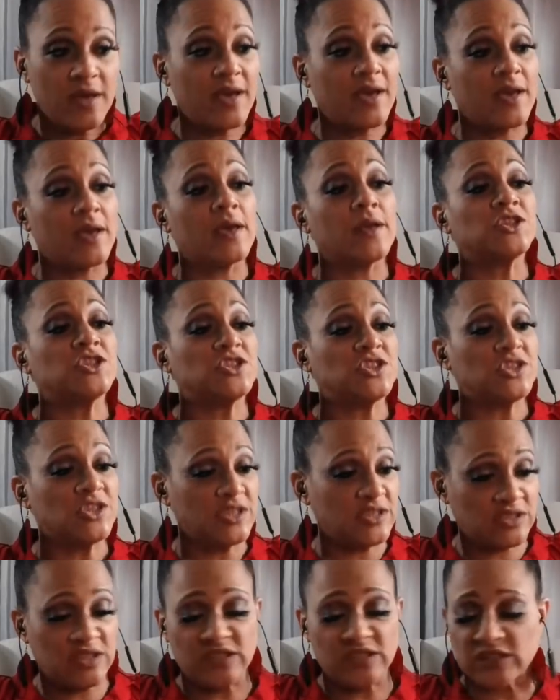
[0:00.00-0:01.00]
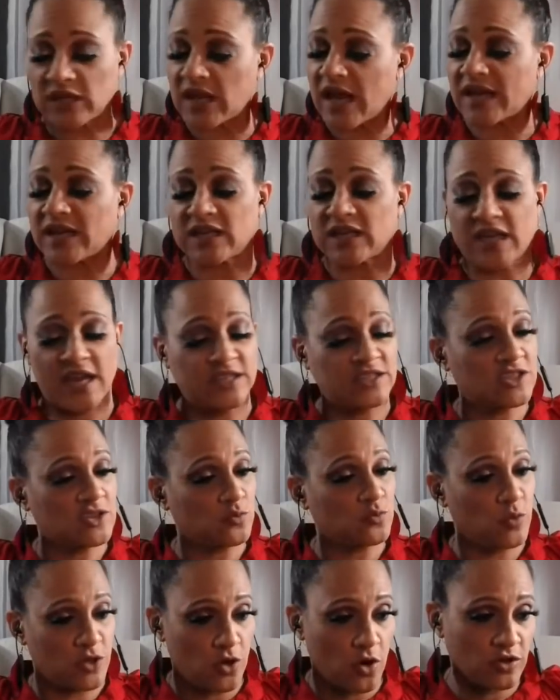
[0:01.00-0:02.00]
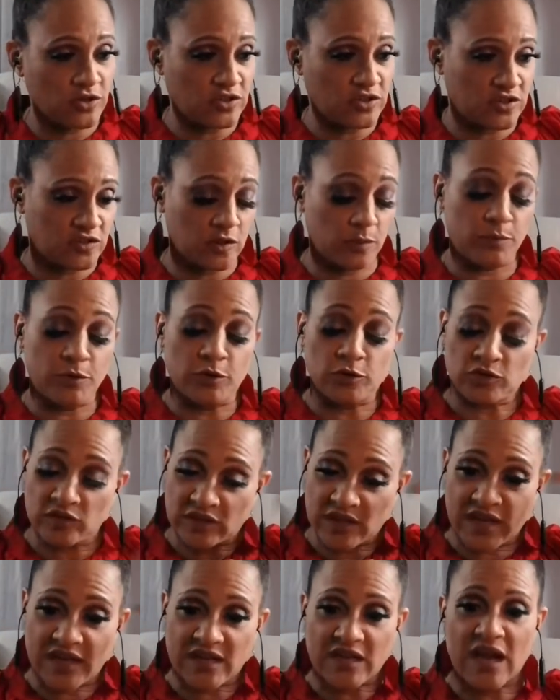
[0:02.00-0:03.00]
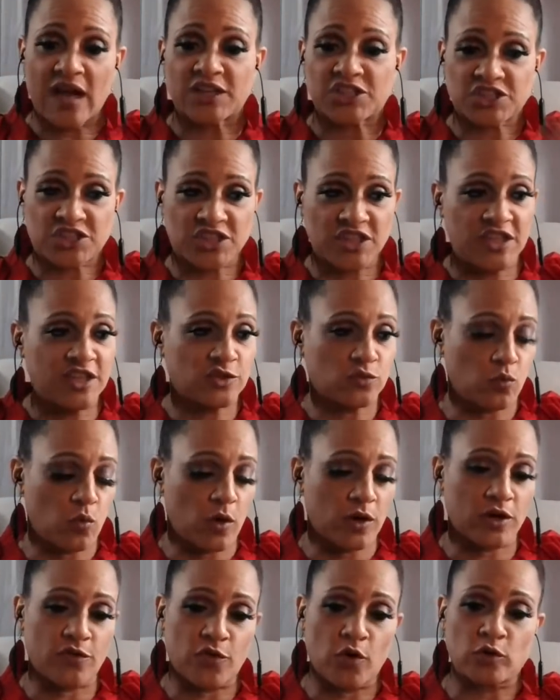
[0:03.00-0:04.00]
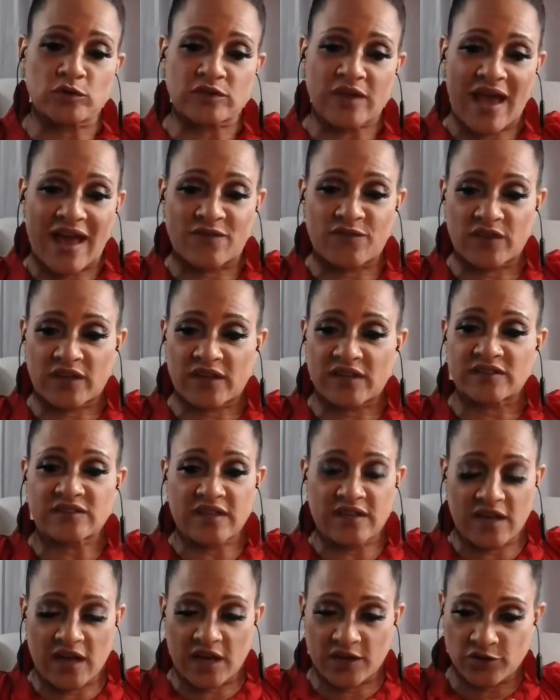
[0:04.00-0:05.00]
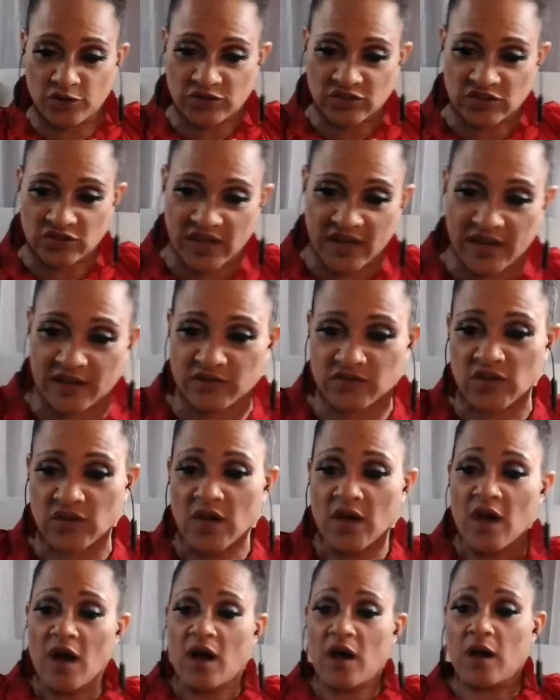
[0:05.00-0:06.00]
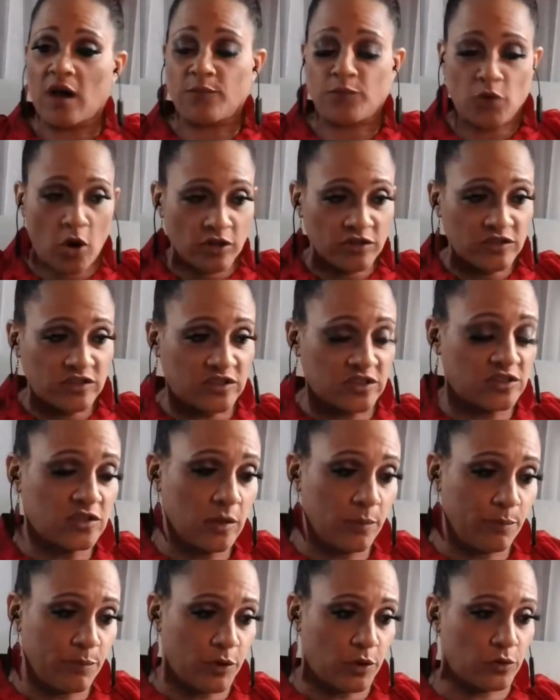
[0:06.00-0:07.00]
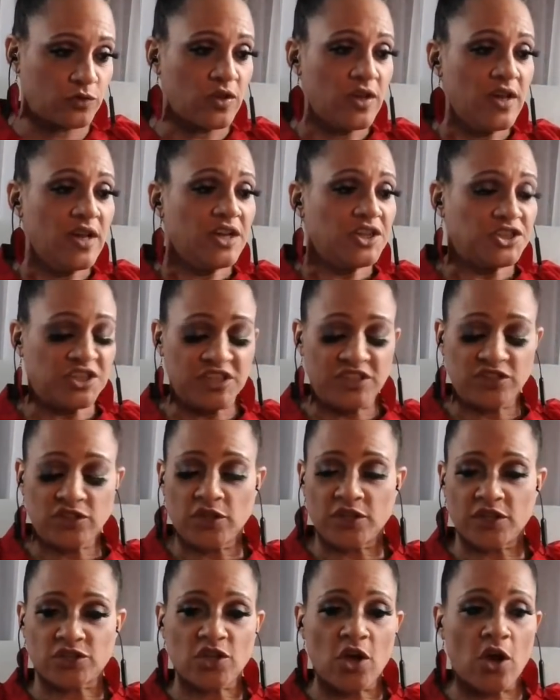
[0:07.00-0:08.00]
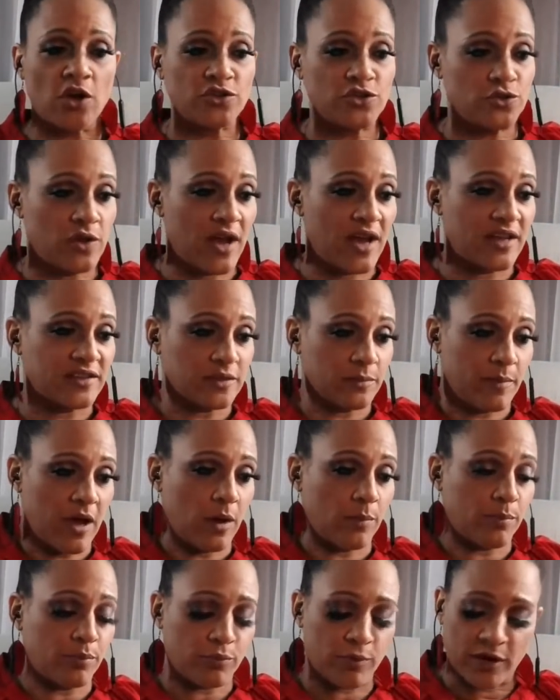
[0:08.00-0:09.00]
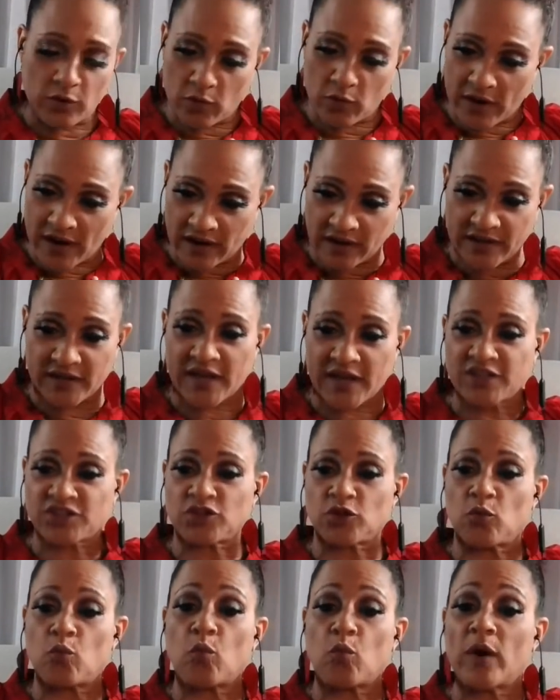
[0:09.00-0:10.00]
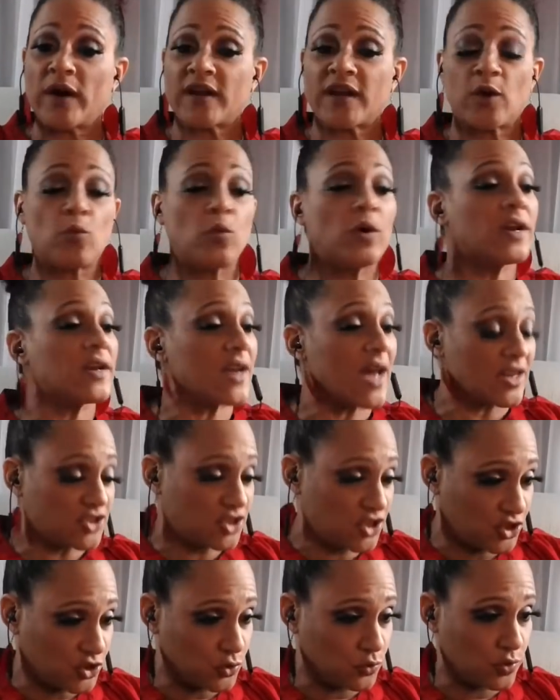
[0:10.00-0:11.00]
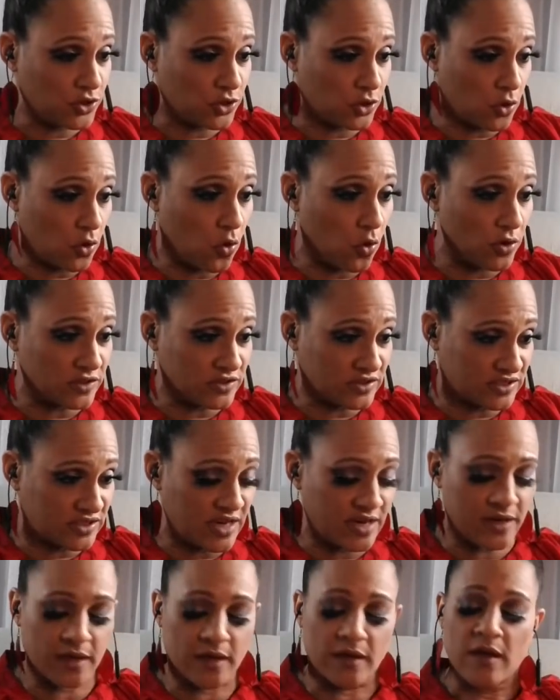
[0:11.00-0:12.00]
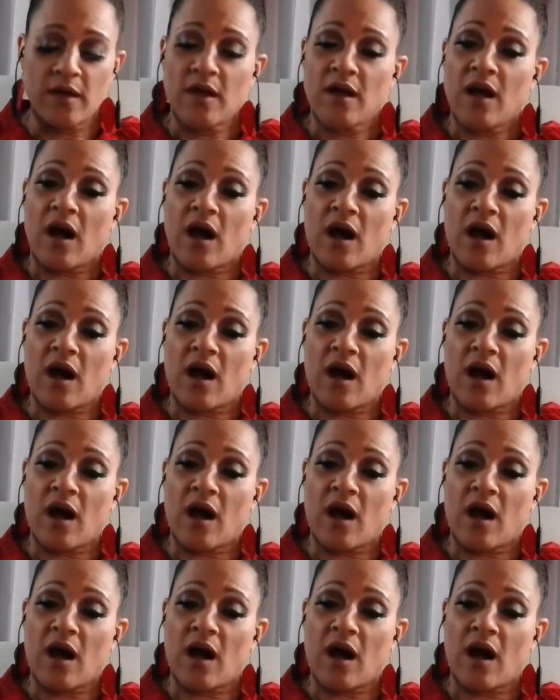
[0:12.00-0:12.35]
And she sees a lot of cases with narcissist abuse. So thank God she is one of those advocates that understands narcissist abuse. She's going to talk to you guys about parental alienation, what and what not to do in the court setting.